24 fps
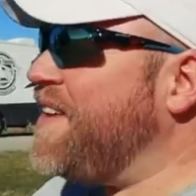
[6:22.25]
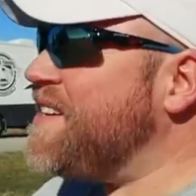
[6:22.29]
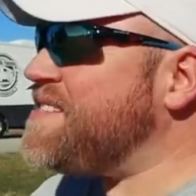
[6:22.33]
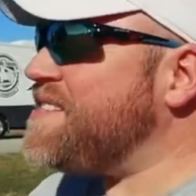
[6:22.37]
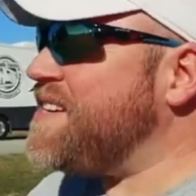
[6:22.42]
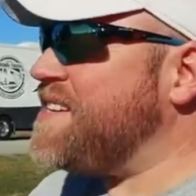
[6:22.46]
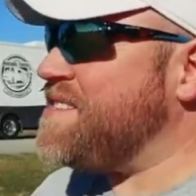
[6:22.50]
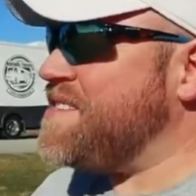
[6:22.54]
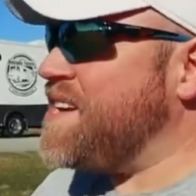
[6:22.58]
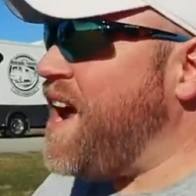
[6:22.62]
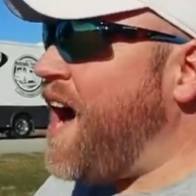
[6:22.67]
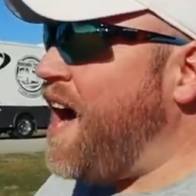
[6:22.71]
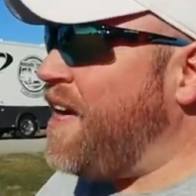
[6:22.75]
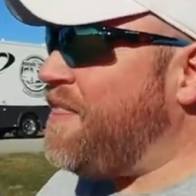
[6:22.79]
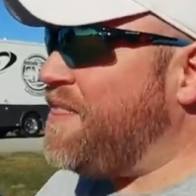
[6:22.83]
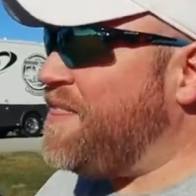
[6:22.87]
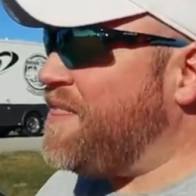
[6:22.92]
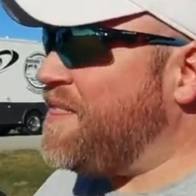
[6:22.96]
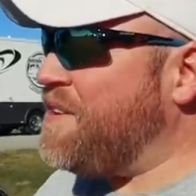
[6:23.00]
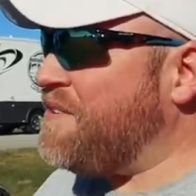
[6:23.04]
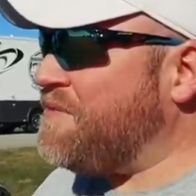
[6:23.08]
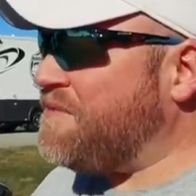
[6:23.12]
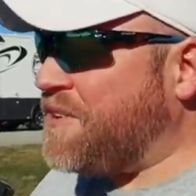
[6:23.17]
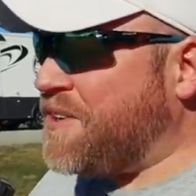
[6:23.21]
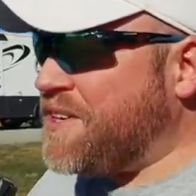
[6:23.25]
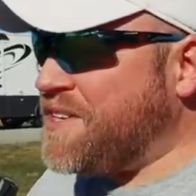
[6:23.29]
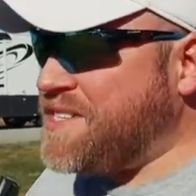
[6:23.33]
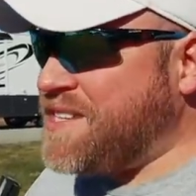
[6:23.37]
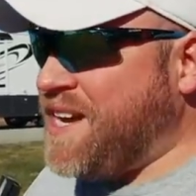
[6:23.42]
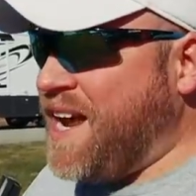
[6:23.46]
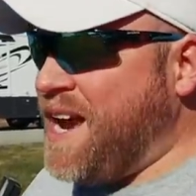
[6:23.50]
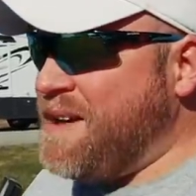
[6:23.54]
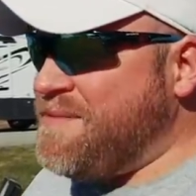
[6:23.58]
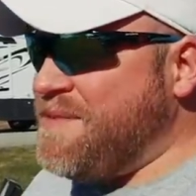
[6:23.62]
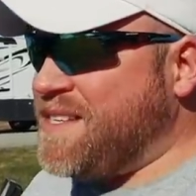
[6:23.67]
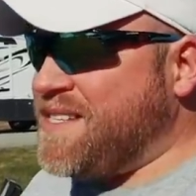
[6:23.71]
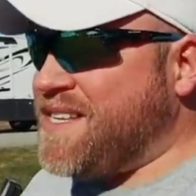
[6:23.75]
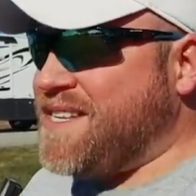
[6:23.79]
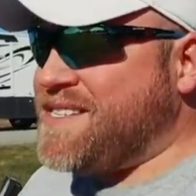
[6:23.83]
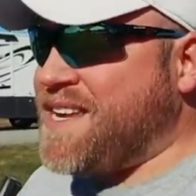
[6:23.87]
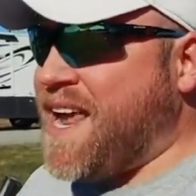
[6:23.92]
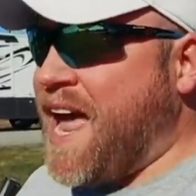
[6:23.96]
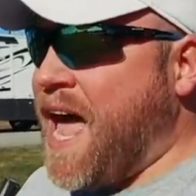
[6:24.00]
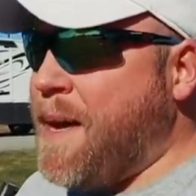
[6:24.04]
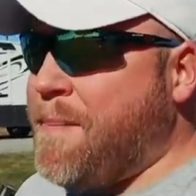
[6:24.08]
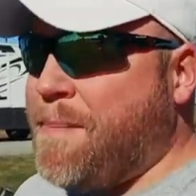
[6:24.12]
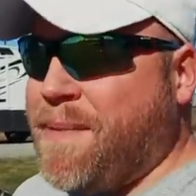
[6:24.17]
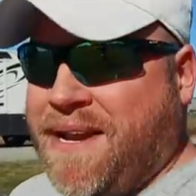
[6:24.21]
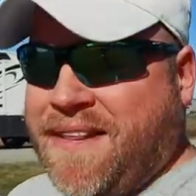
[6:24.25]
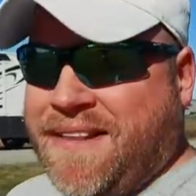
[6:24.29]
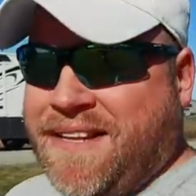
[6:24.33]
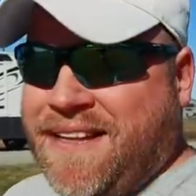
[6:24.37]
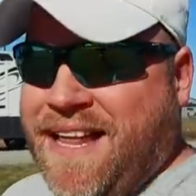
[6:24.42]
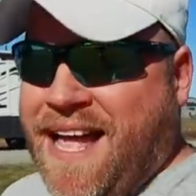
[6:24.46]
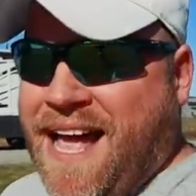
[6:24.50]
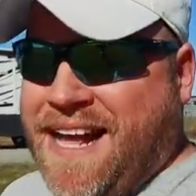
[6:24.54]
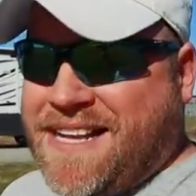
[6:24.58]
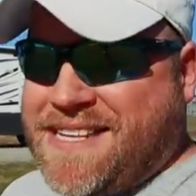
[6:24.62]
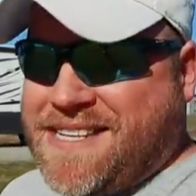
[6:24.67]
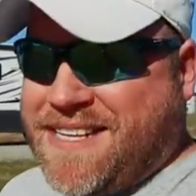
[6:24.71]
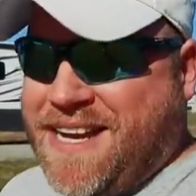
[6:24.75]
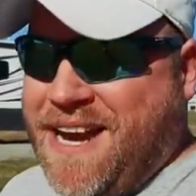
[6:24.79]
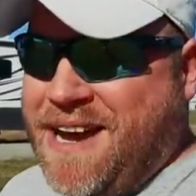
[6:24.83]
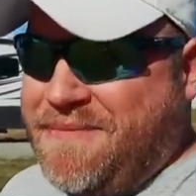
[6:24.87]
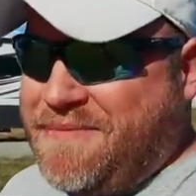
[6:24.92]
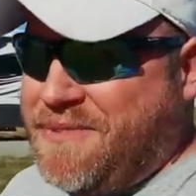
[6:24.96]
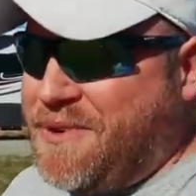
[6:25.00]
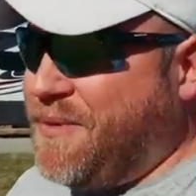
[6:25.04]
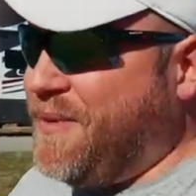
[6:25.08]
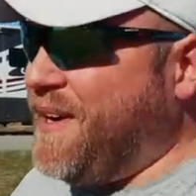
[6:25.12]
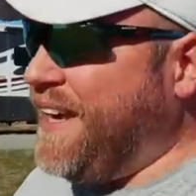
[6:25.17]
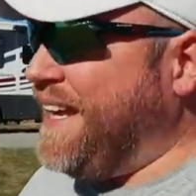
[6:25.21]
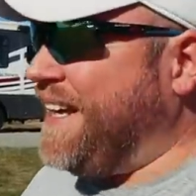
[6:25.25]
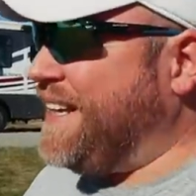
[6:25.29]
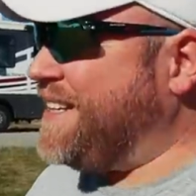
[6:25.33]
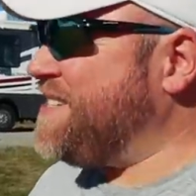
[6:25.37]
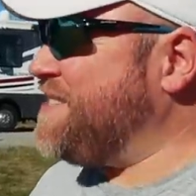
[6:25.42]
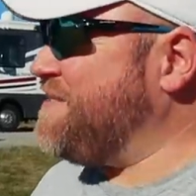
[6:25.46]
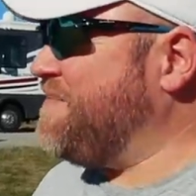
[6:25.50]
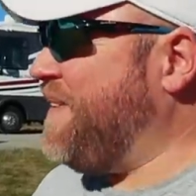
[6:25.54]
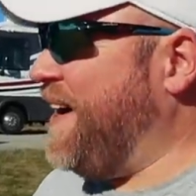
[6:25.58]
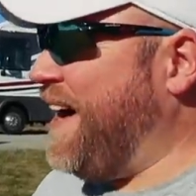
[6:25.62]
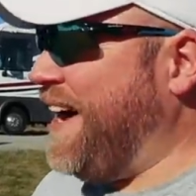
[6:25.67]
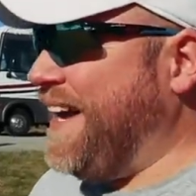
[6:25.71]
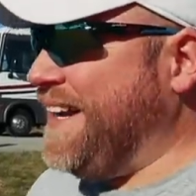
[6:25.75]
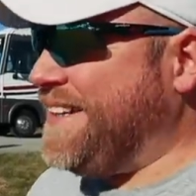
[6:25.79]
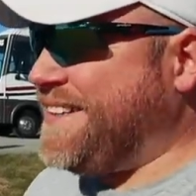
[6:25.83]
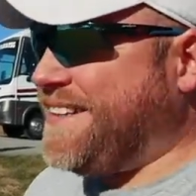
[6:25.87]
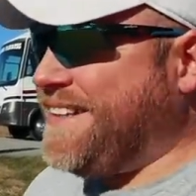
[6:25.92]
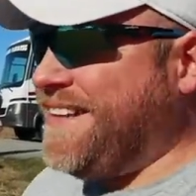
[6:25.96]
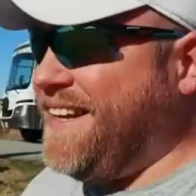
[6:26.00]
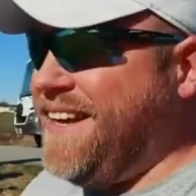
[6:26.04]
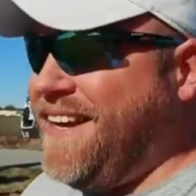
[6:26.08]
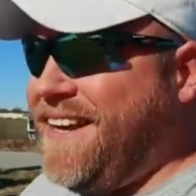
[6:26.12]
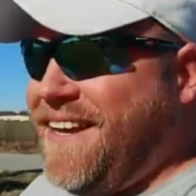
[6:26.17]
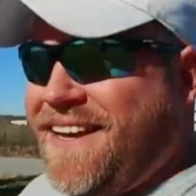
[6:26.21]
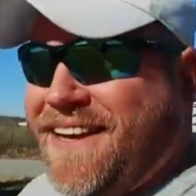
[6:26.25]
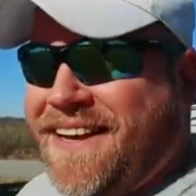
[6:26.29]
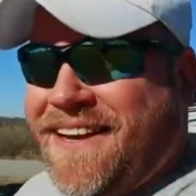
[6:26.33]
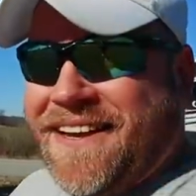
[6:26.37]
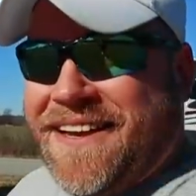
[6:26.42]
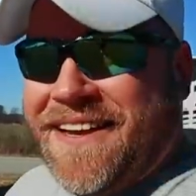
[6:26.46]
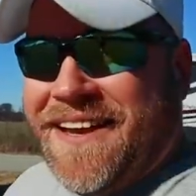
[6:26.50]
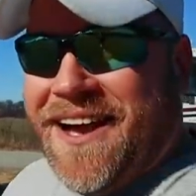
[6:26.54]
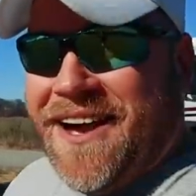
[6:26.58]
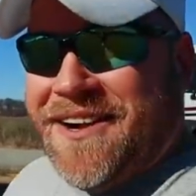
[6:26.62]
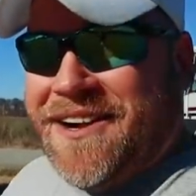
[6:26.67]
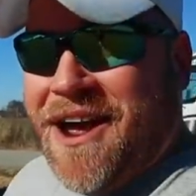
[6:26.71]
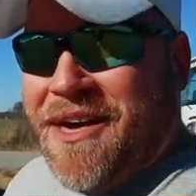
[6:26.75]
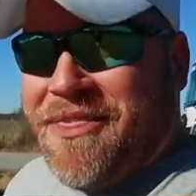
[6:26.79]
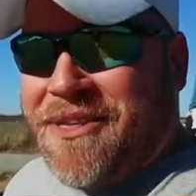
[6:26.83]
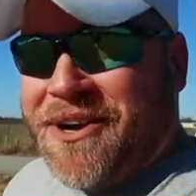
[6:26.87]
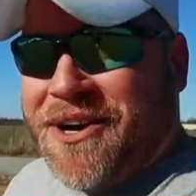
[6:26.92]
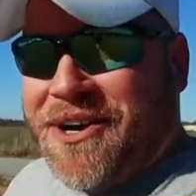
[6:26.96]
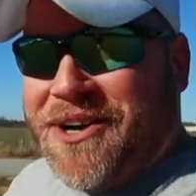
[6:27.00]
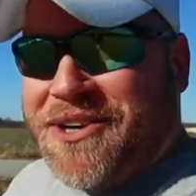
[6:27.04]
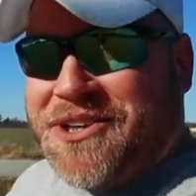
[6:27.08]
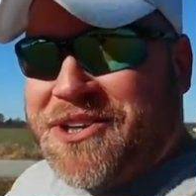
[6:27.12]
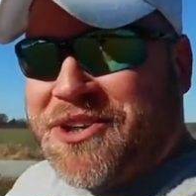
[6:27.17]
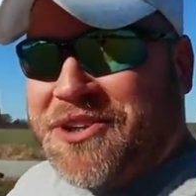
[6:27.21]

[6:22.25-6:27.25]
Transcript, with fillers: this is not the first time this has happened in the last couple weeks, but another